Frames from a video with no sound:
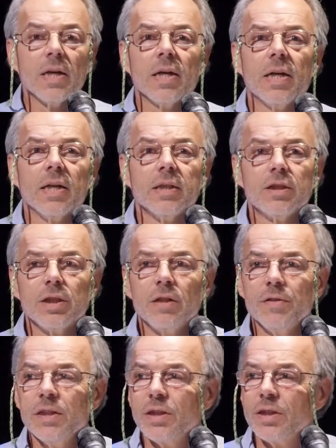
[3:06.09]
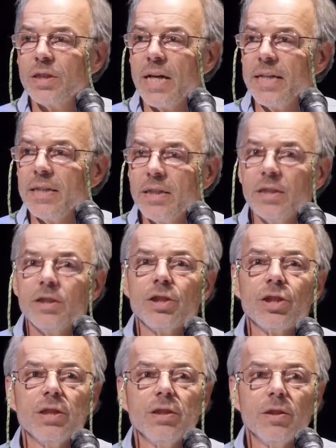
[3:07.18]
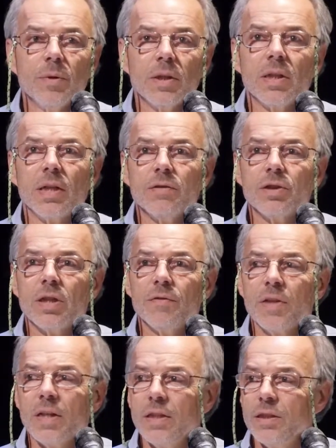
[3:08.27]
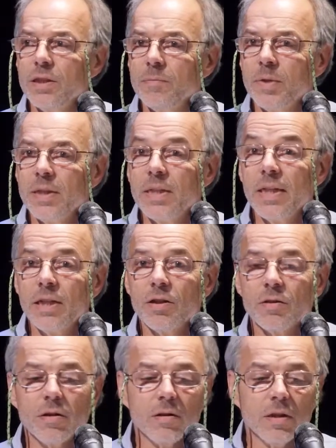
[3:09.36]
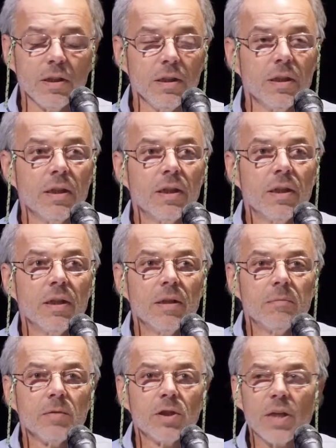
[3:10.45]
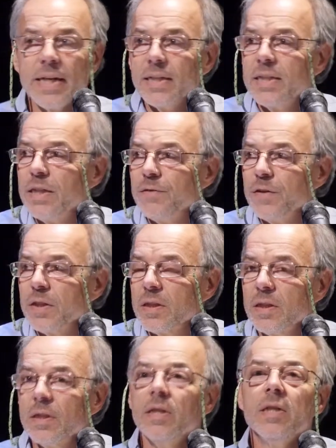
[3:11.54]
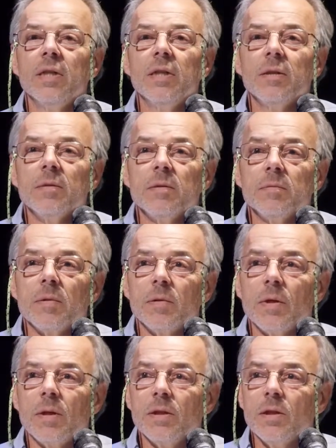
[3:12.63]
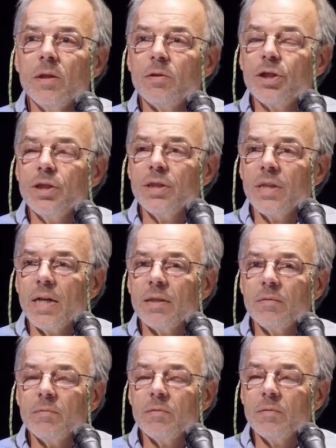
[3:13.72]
And Sylvia's a scientist. She's doing a lot of stuff that isn't particularly scientific. She's not